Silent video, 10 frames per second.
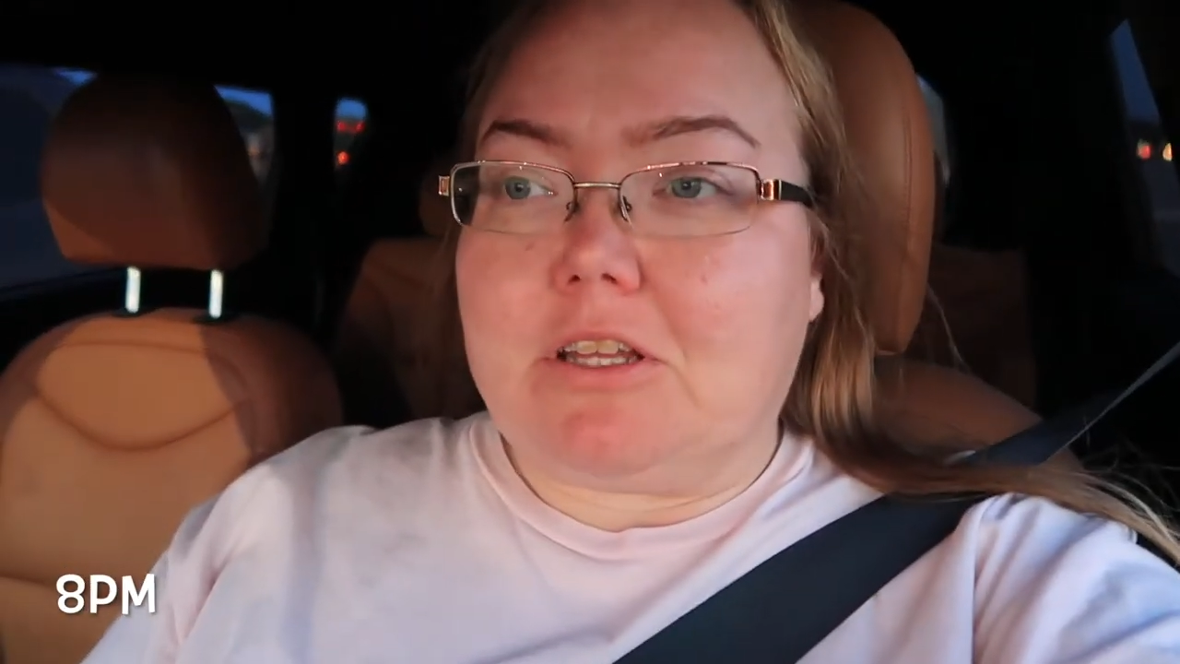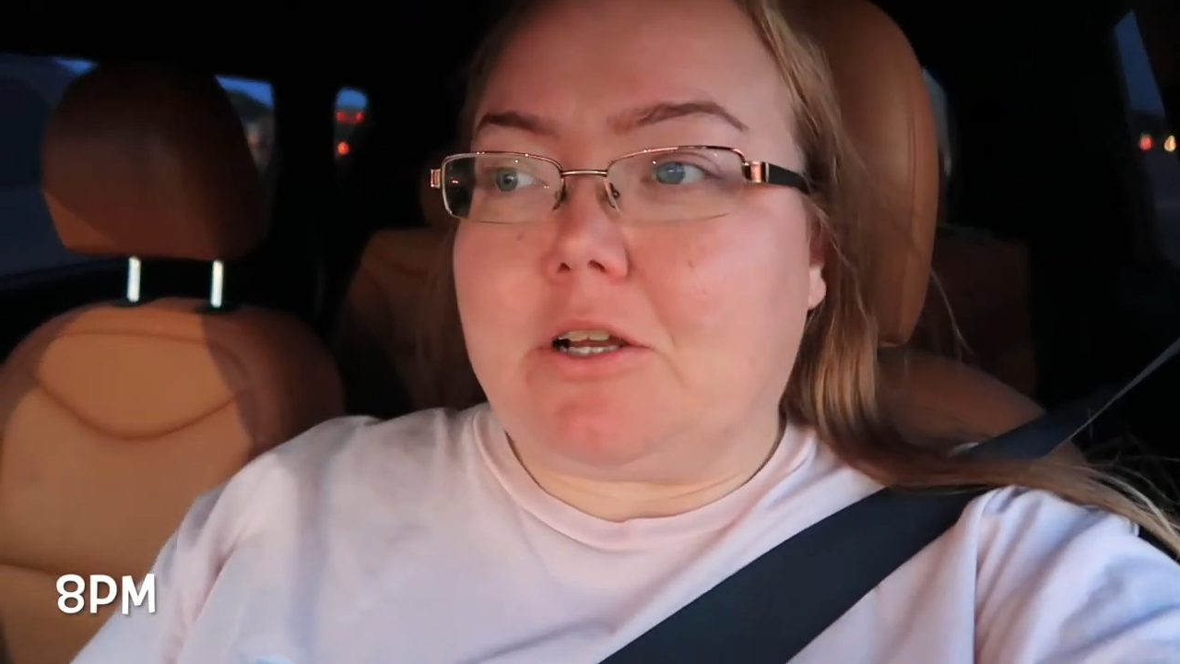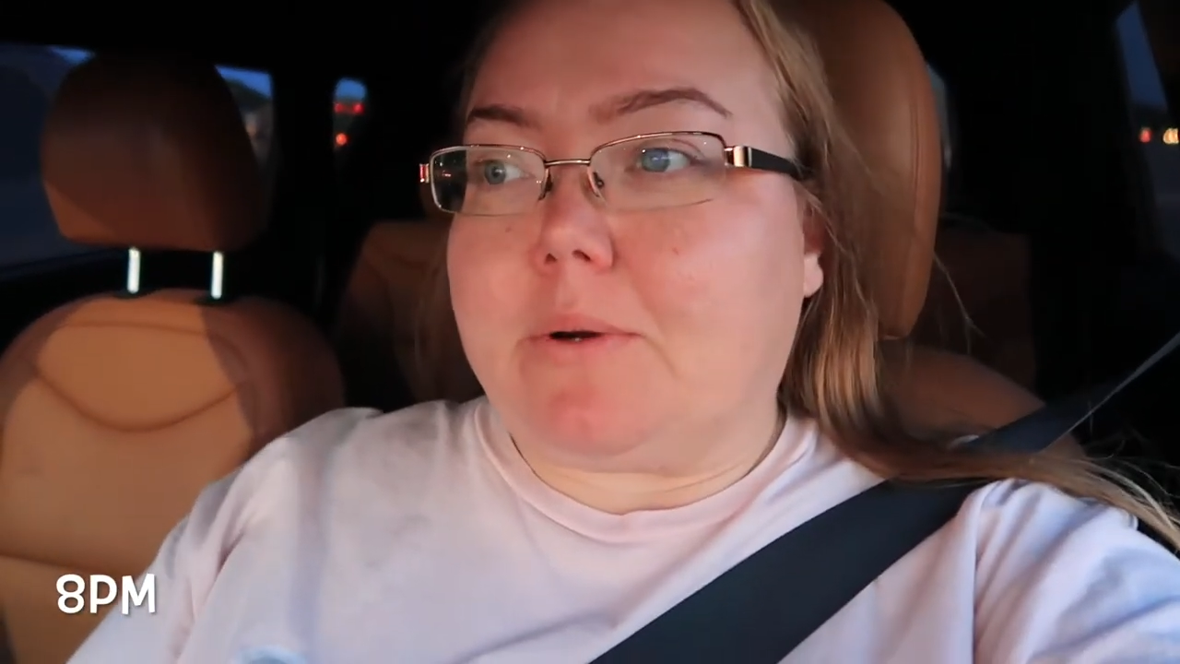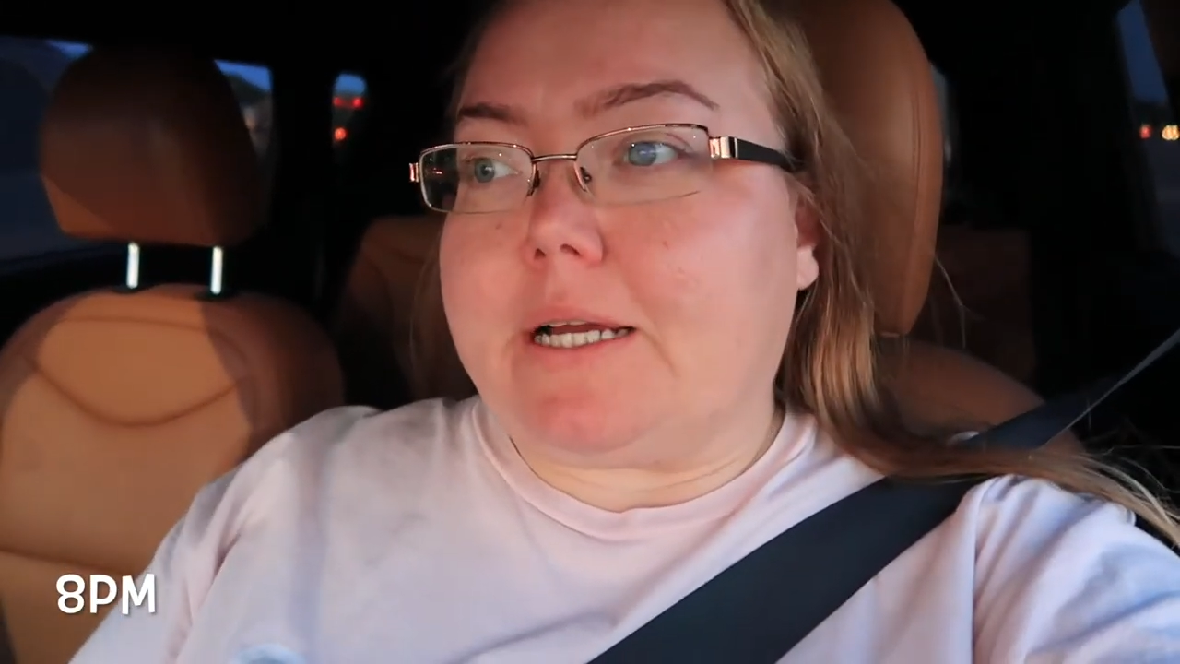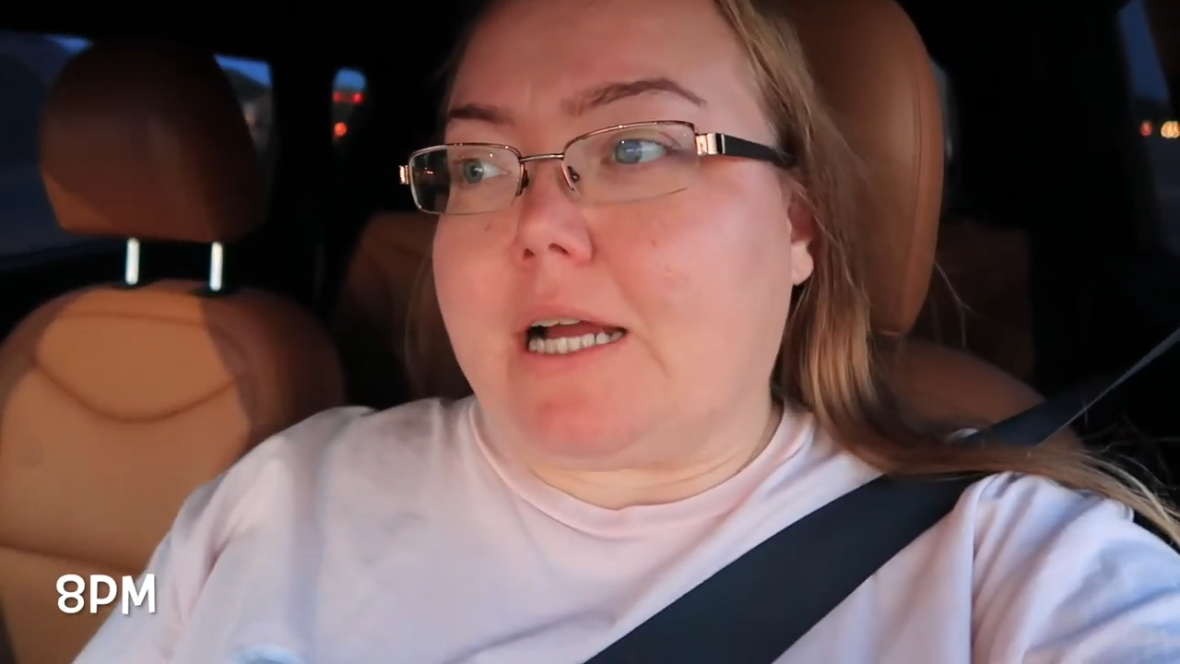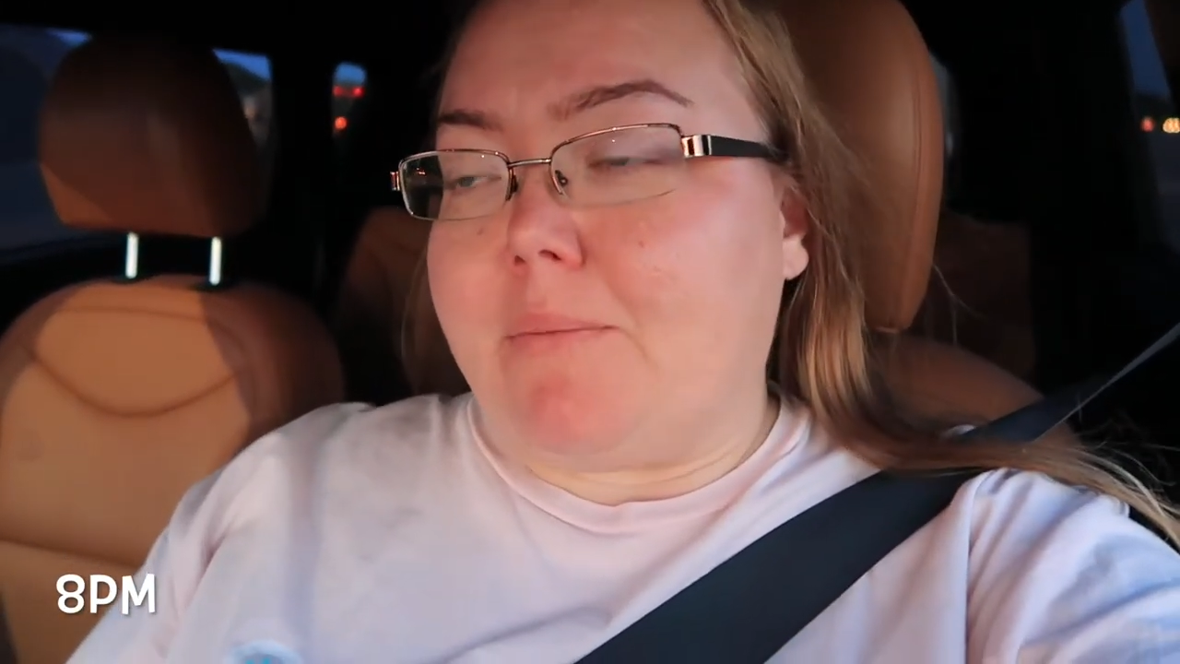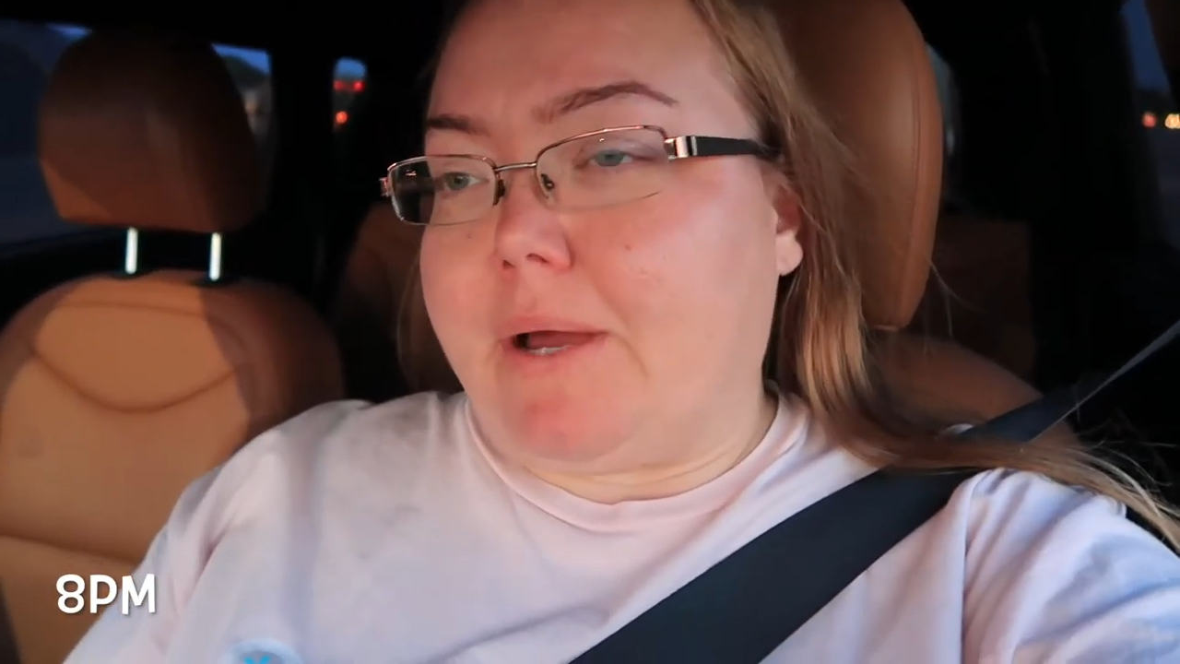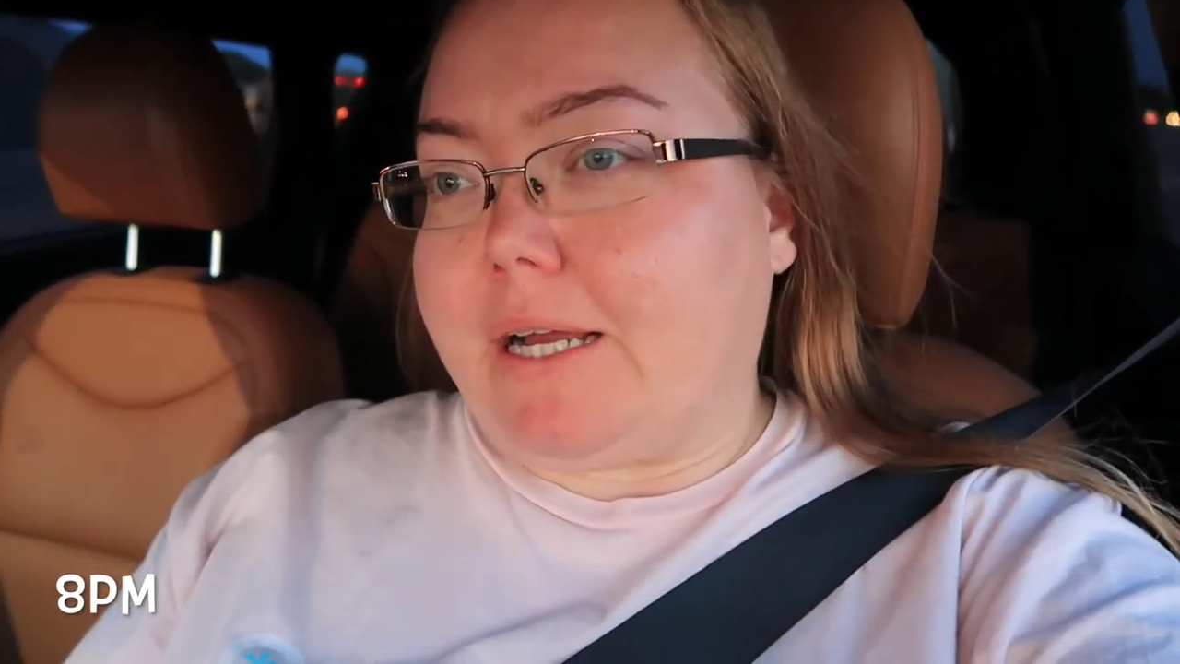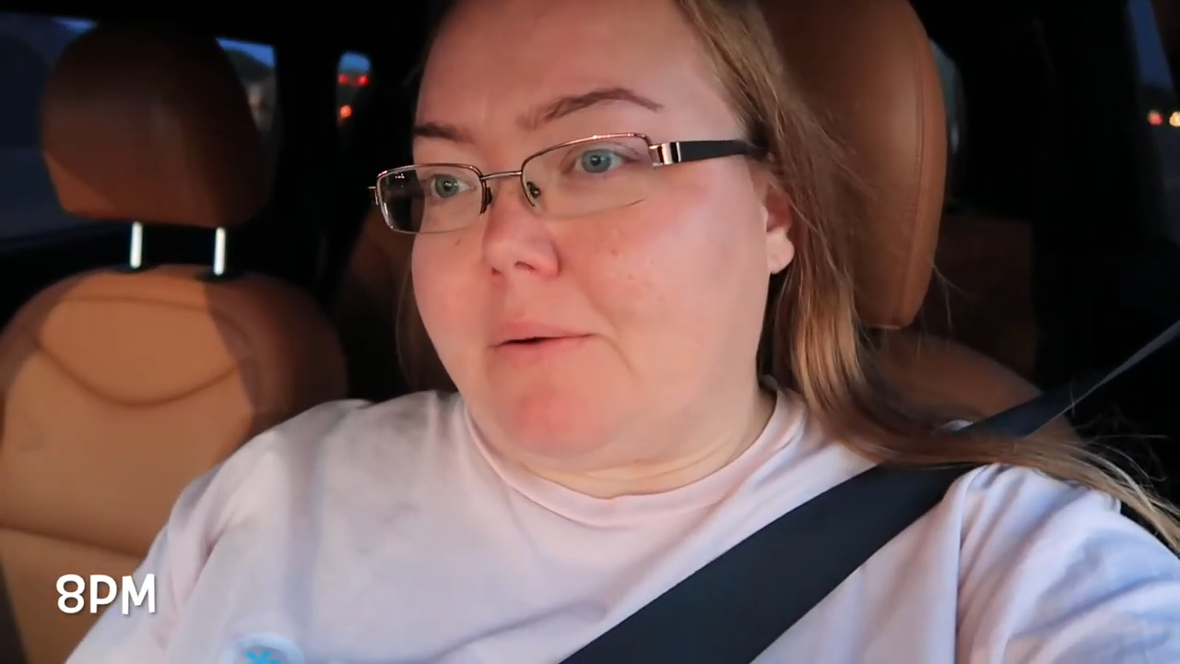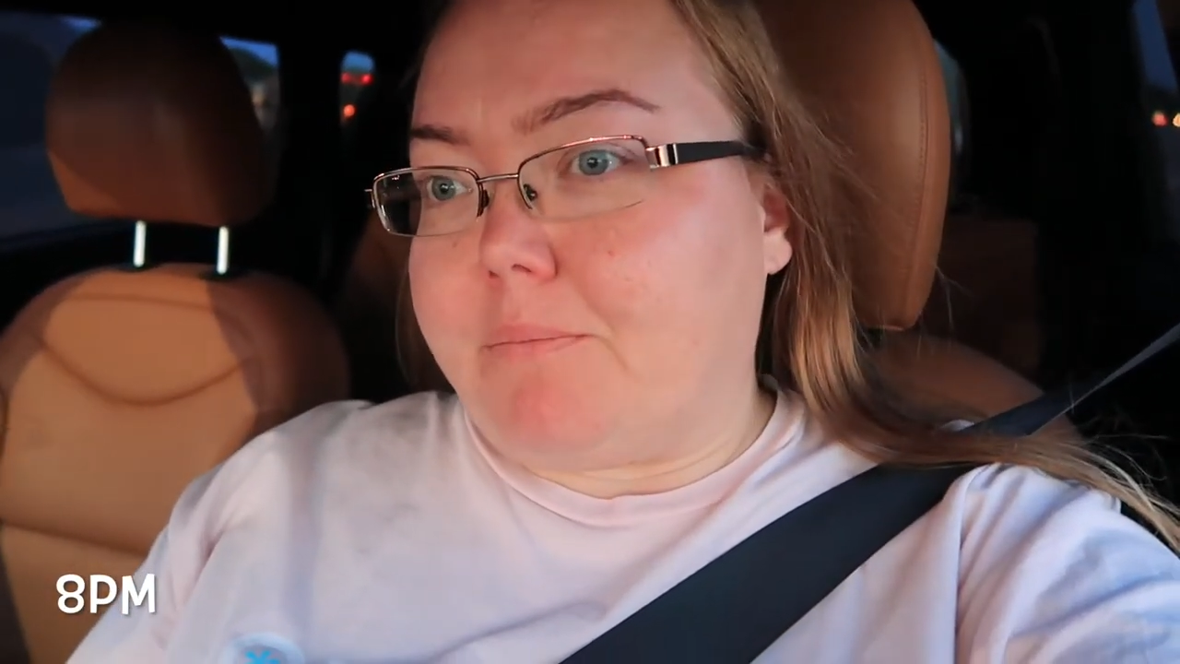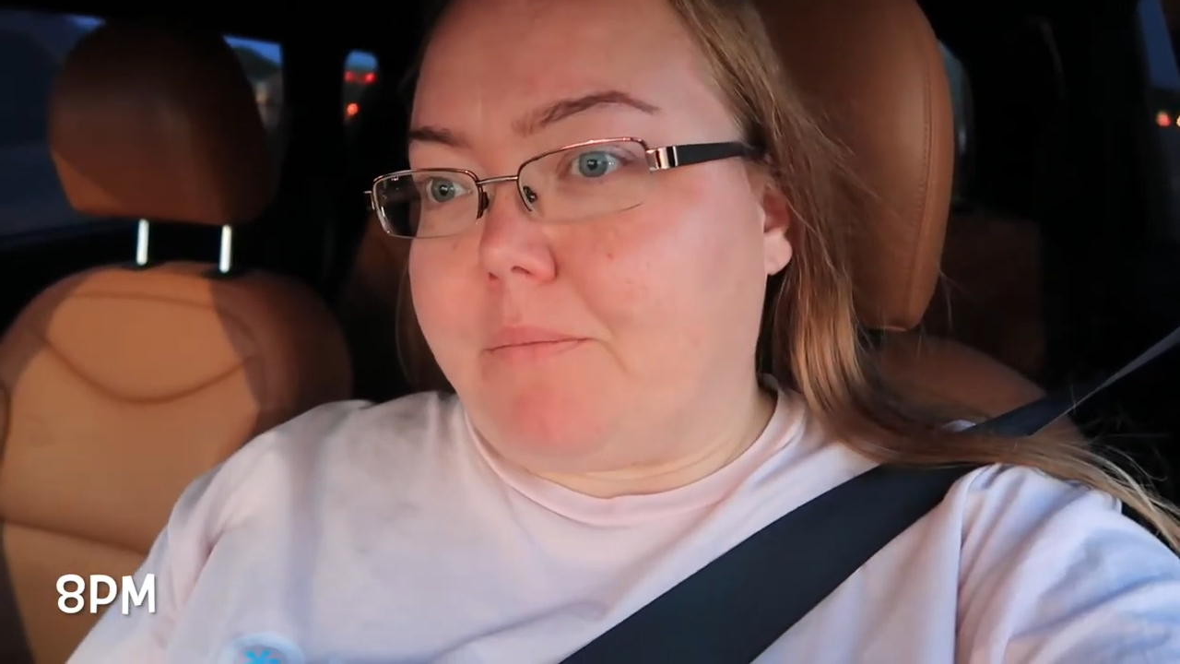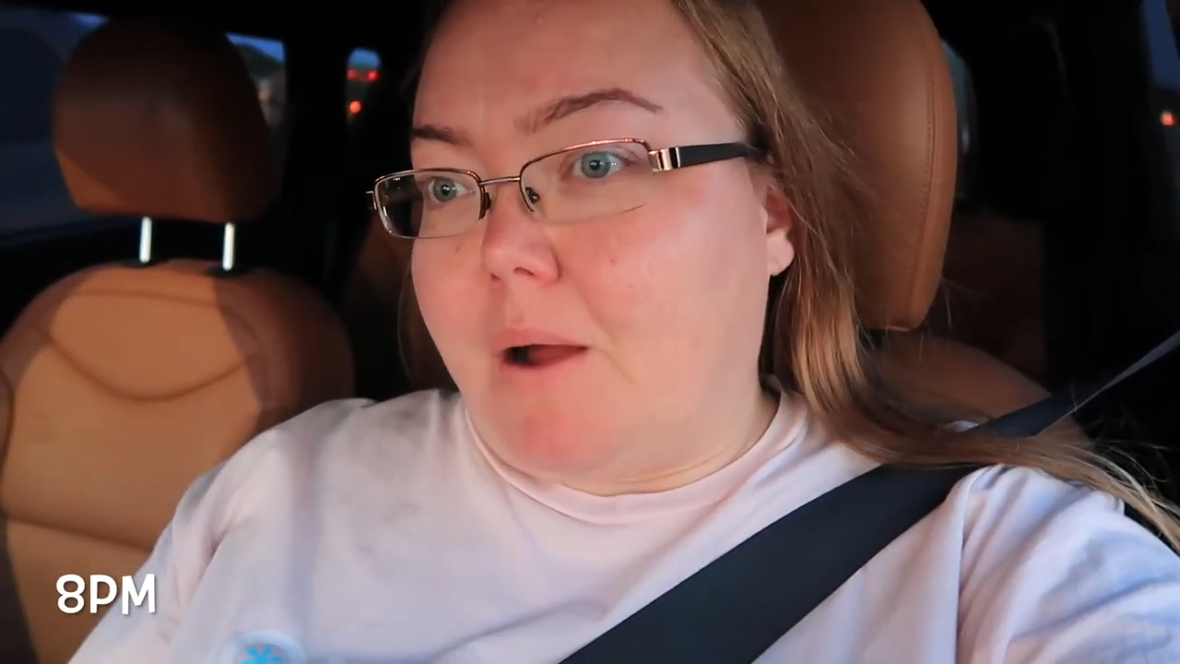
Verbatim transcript: really quick i'm back up